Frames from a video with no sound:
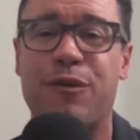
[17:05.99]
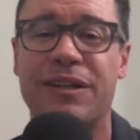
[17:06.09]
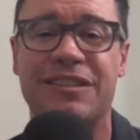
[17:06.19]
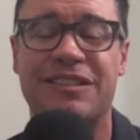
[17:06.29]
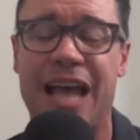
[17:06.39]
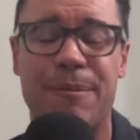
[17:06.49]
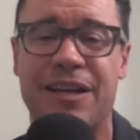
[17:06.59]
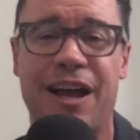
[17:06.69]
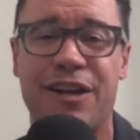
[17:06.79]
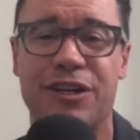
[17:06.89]
Quit
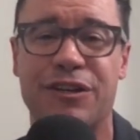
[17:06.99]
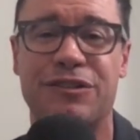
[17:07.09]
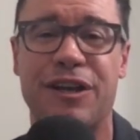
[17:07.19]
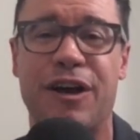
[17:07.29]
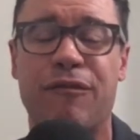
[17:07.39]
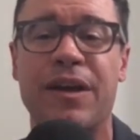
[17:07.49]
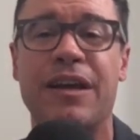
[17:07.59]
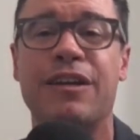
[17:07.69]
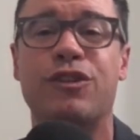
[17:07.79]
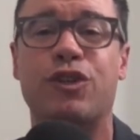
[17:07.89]
sabotaging yourself.
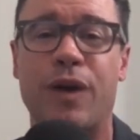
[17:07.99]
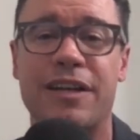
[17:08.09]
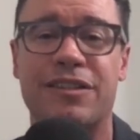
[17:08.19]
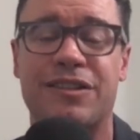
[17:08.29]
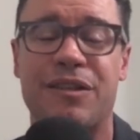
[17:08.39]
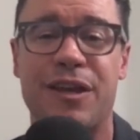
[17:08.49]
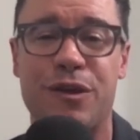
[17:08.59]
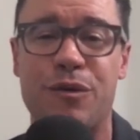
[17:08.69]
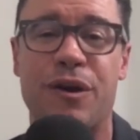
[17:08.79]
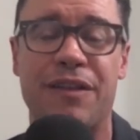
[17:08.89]
Trust that
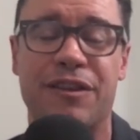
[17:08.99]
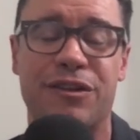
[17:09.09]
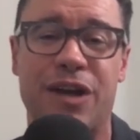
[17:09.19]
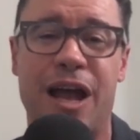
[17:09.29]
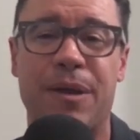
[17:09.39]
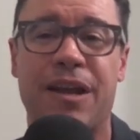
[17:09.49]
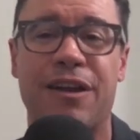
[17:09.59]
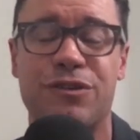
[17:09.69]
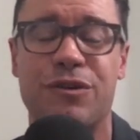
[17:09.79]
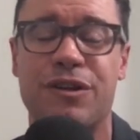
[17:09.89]
you are in this job
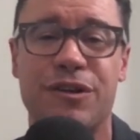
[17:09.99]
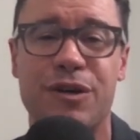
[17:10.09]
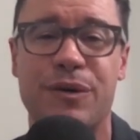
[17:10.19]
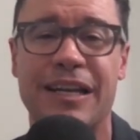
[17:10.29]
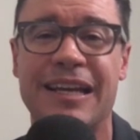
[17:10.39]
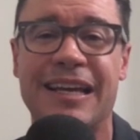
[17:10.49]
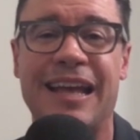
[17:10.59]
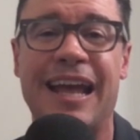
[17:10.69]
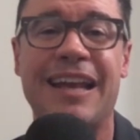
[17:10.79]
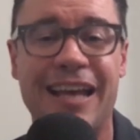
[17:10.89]
because you can do it
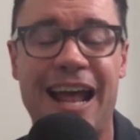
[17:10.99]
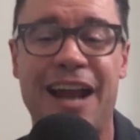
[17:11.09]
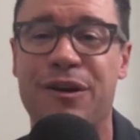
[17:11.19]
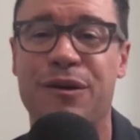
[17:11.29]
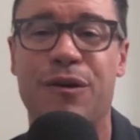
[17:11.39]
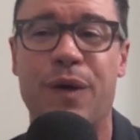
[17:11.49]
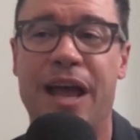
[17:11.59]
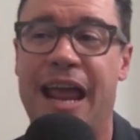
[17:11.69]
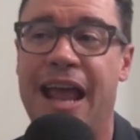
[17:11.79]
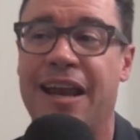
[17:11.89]
and get out of your own
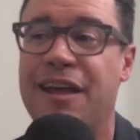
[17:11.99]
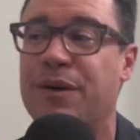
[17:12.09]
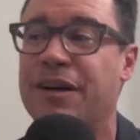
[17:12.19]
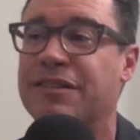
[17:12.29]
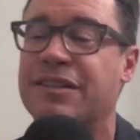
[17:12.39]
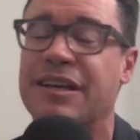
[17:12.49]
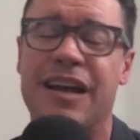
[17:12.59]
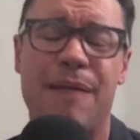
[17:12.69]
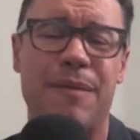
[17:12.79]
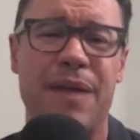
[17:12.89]
way. And it was,
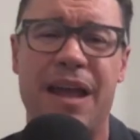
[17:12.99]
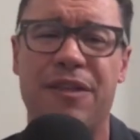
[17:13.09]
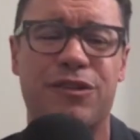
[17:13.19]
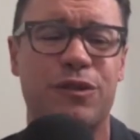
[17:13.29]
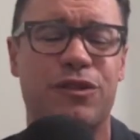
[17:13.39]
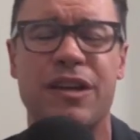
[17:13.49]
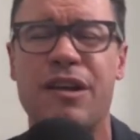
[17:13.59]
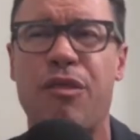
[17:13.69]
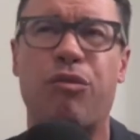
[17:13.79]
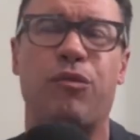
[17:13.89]
I mean, man, this was
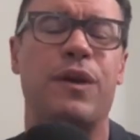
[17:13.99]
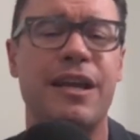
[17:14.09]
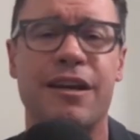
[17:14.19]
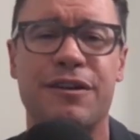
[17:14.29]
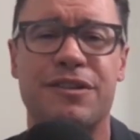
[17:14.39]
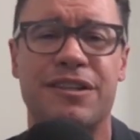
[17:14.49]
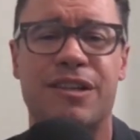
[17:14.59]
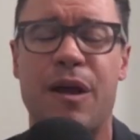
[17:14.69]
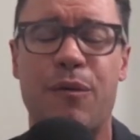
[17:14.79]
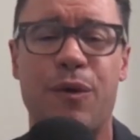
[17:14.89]
3 years
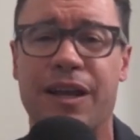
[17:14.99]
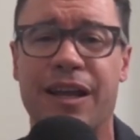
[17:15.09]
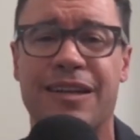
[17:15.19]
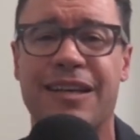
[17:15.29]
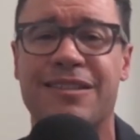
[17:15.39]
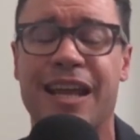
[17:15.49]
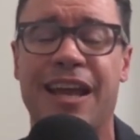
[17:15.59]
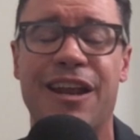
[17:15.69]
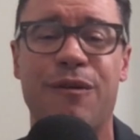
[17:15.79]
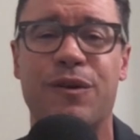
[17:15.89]
into my working at Disney
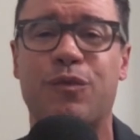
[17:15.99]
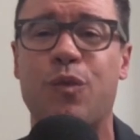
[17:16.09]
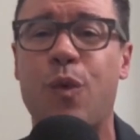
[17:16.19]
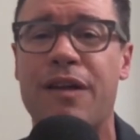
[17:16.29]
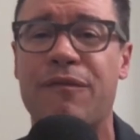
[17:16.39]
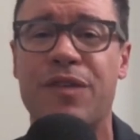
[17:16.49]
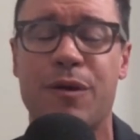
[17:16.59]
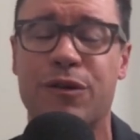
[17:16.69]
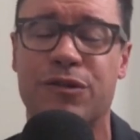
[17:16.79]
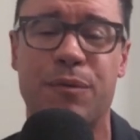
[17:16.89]
and it was one of the
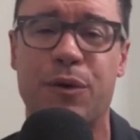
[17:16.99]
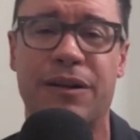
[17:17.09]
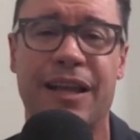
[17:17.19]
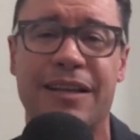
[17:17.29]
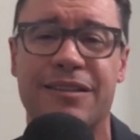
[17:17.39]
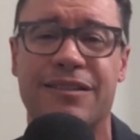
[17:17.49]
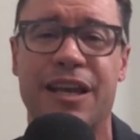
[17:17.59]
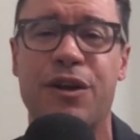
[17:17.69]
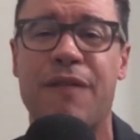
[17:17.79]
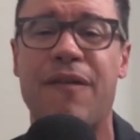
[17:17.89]
most important lessons I
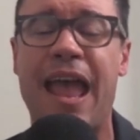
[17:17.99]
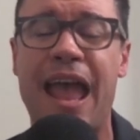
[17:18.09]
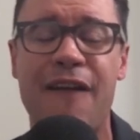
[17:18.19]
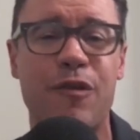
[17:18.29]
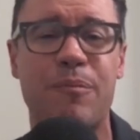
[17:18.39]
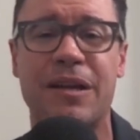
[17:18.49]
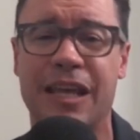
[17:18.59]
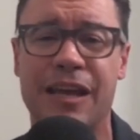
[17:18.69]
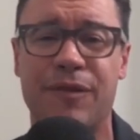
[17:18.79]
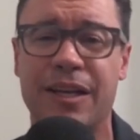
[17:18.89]
could have ever been
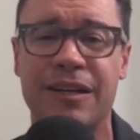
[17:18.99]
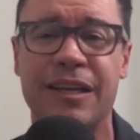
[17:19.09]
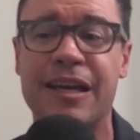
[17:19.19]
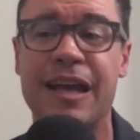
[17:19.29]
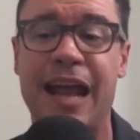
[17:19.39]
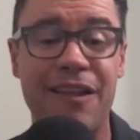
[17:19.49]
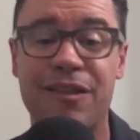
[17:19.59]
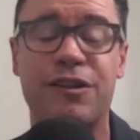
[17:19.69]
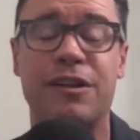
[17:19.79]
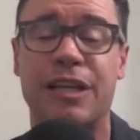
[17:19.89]
given and
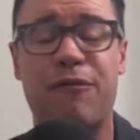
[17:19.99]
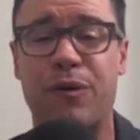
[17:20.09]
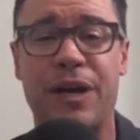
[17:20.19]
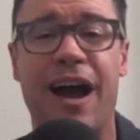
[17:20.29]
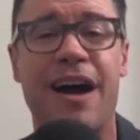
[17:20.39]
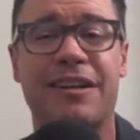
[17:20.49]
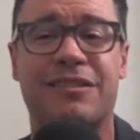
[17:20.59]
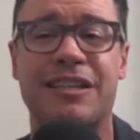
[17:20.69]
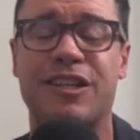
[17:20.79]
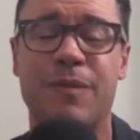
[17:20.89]
the delivery,
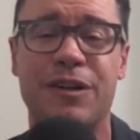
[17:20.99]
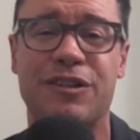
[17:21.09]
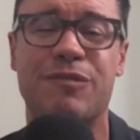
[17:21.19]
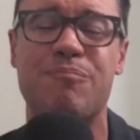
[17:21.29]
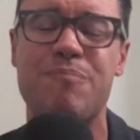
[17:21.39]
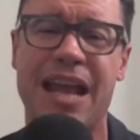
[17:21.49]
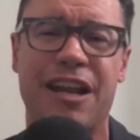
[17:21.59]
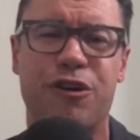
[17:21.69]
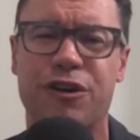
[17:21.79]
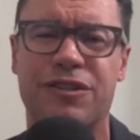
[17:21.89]
honestly, as much as man
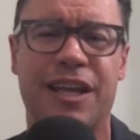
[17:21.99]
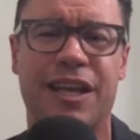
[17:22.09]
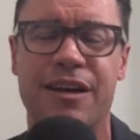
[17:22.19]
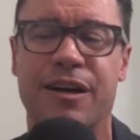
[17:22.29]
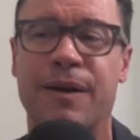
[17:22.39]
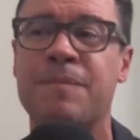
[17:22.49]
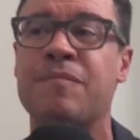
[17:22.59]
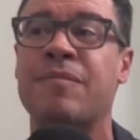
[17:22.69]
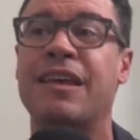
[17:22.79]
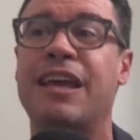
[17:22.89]
it hurt to hear.
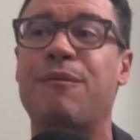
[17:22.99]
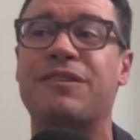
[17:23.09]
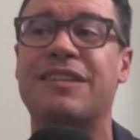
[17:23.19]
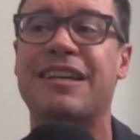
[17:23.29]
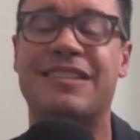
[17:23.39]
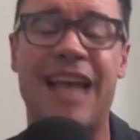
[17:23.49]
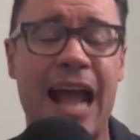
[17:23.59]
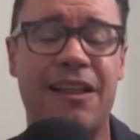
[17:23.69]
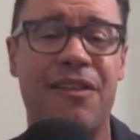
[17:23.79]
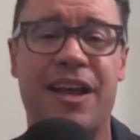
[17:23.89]
It was
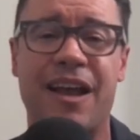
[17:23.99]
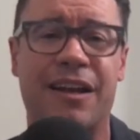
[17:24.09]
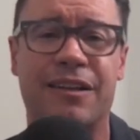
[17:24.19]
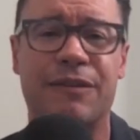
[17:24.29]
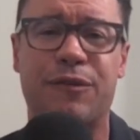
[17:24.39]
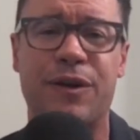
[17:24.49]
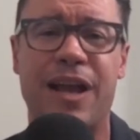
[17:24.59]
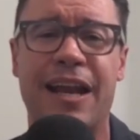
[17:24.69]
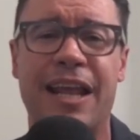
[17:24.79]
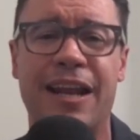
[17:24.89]
exactly the kind of delivery
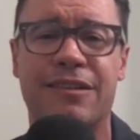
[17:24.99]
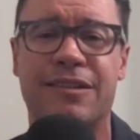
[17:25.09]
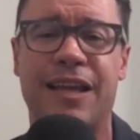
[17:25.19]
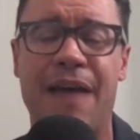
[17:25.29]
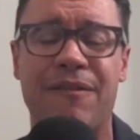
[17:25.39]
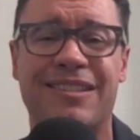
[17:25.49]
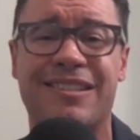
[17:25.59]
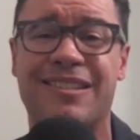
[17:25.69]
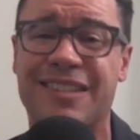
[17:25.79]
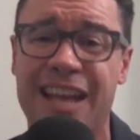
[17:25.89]
I needed to have it
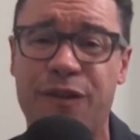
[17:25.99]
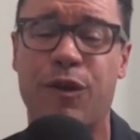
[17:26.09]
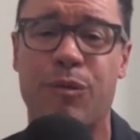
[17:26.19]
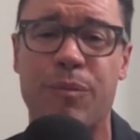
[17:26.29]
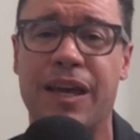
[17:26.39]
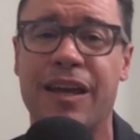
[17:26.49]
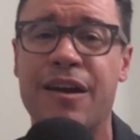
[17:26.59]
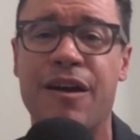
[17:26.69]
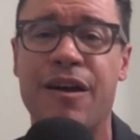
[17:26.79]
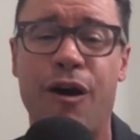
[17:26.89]
stick with me
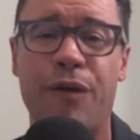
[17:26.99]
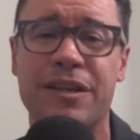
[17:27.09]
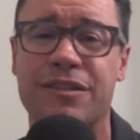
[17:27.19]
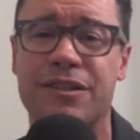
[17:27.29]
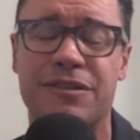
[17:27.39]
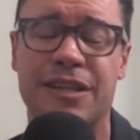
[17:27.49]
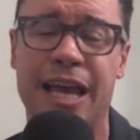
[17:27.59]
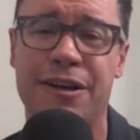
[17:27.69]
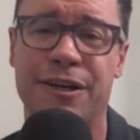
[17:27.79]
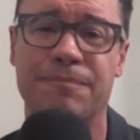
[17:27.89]
all these years
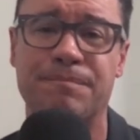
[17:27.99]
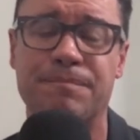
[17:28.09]
later.